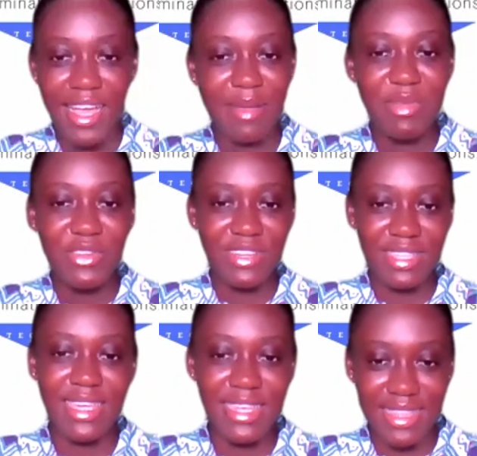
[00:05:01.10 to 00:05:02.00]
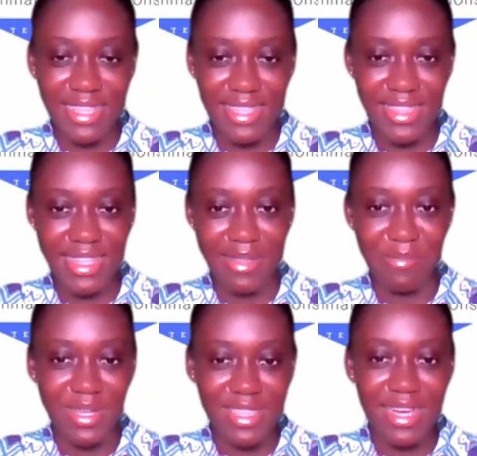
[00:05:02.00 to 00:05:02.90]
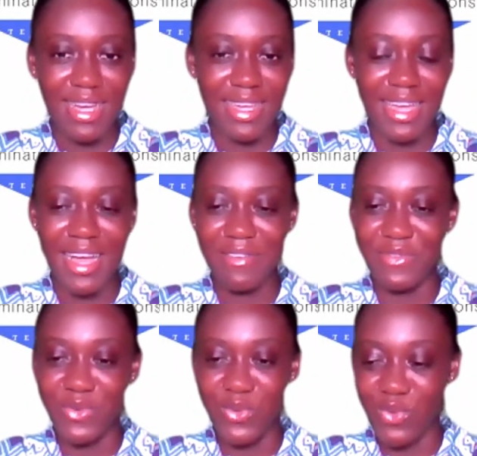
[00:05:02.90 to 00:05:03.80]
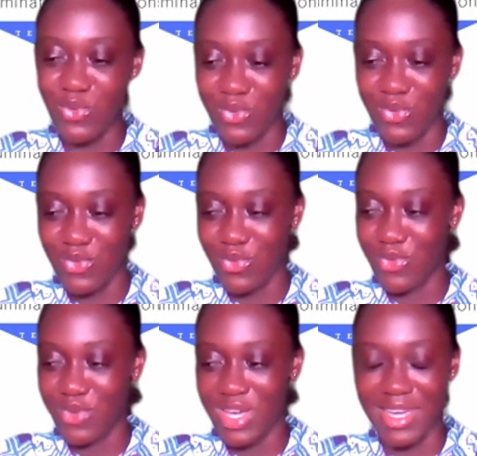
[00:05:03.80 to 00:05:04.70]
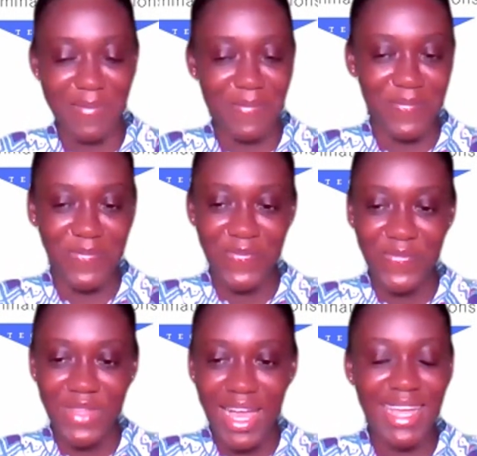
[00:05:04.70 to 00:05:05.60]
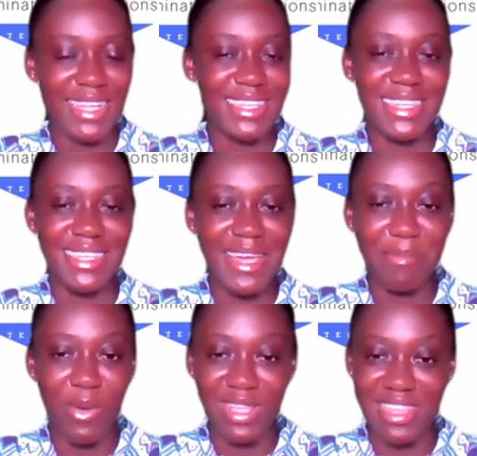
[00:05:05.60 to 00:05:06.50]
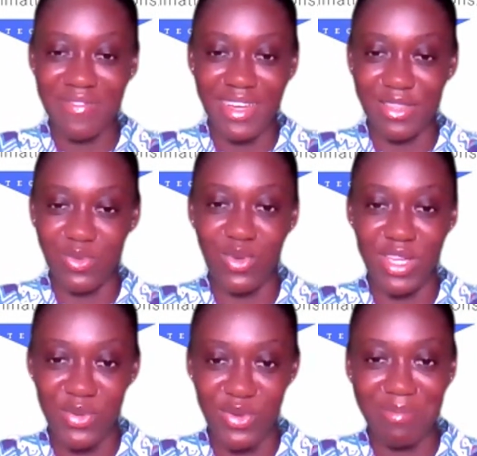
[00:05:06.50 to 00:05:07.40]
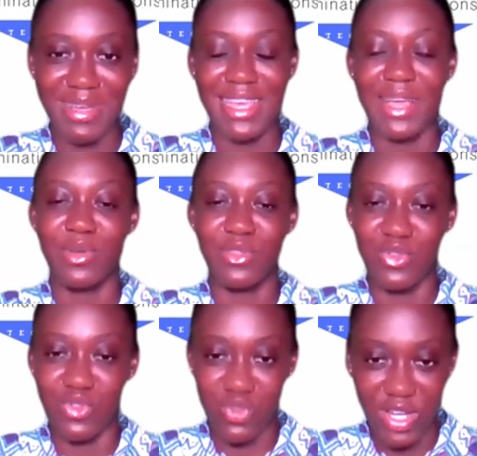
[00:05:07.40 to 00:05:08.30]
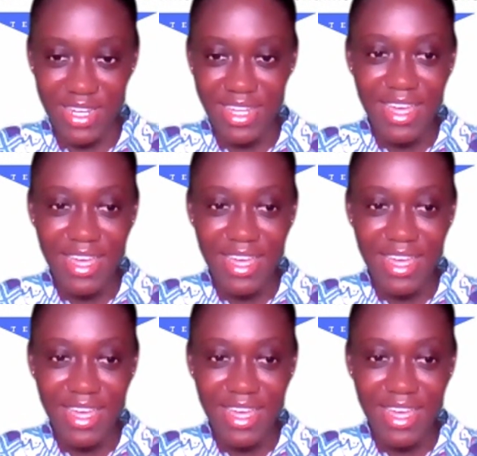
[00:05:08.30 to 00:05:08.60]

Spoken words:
I am interested in this thing, but I have no idea about whatever is going on, but I want to join.